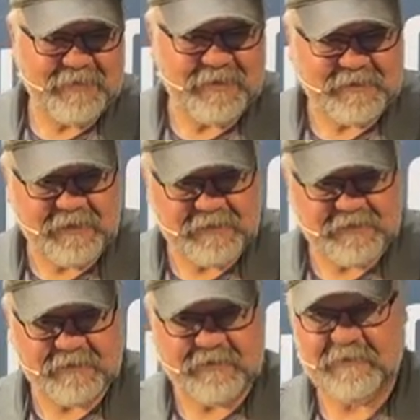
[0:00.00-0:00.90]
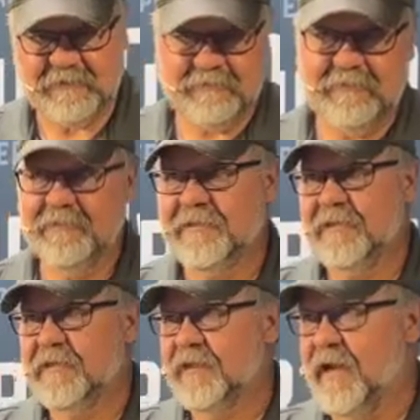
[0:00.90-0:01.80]
It's
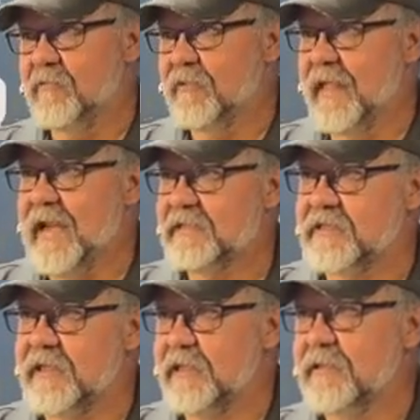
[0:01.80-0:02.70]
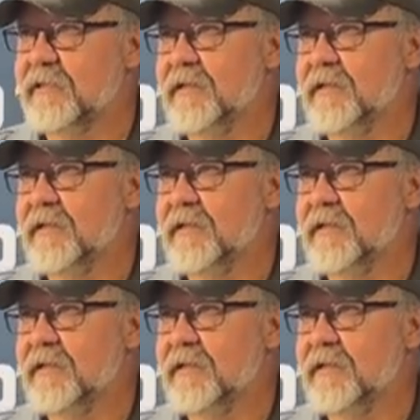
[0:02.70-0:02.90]
kind of relaxing,